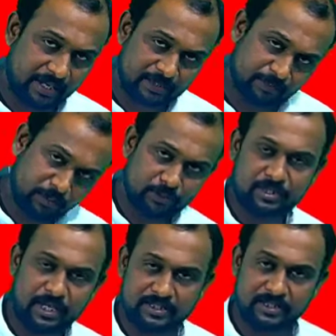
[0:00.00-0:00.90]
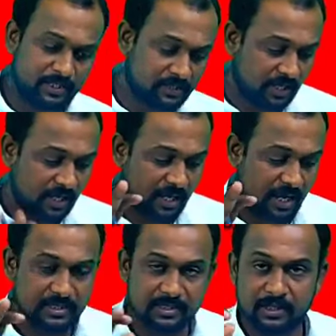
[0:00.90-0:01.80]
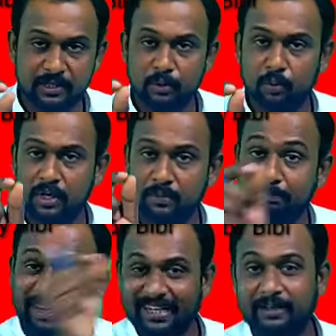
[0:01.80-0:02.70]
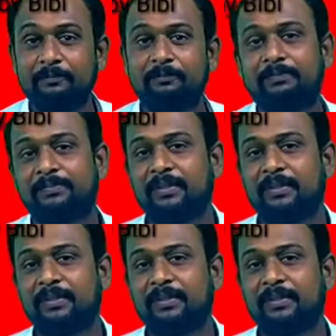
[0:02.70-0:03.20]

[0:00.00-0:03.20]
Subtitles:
been used as it is, and see the new word been.